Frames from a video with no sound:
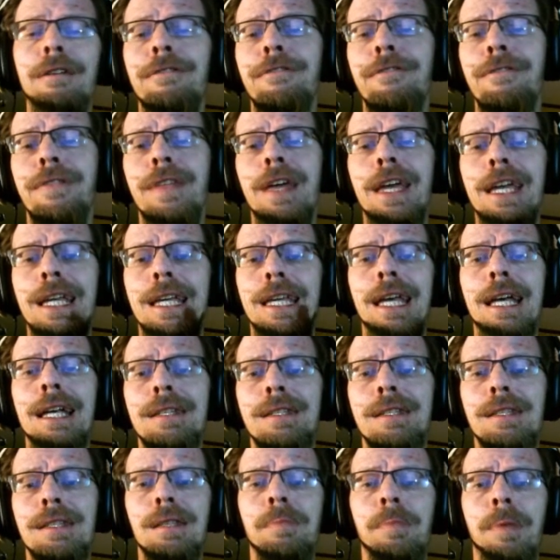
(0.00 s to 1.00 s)
they
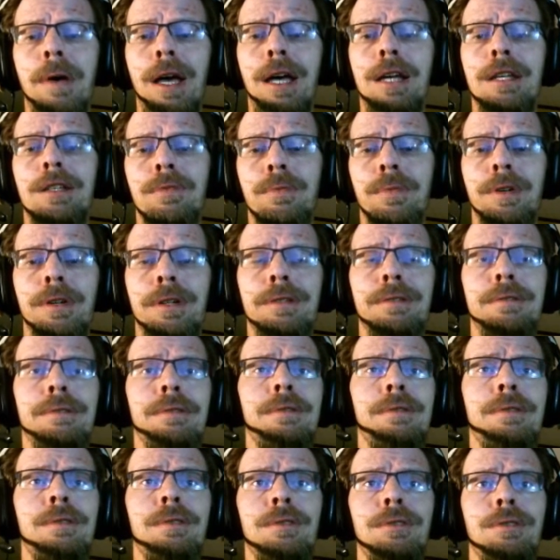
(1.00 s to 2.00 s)
guess the password
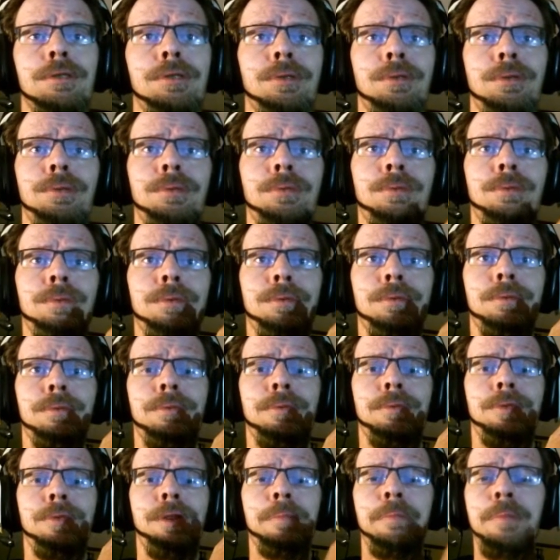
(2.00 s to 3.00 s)
to
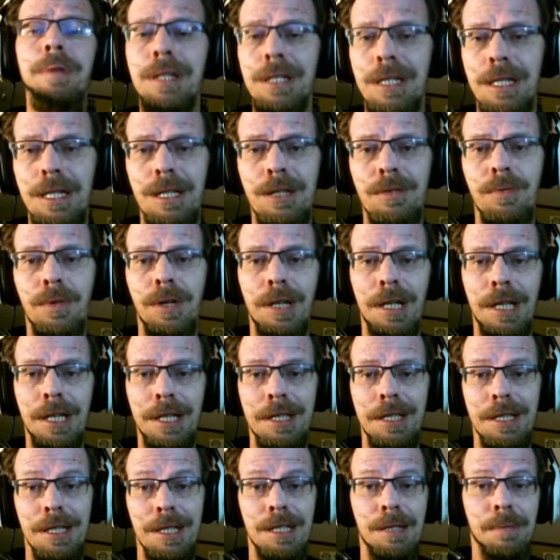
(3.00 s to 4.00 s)
the business one,
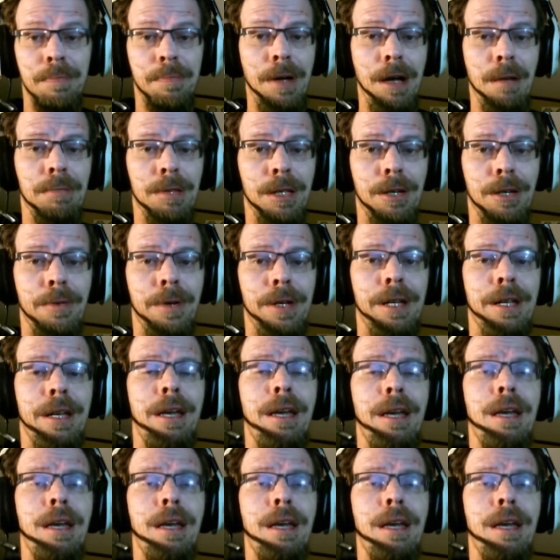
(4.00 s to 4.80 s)
because it's a public one,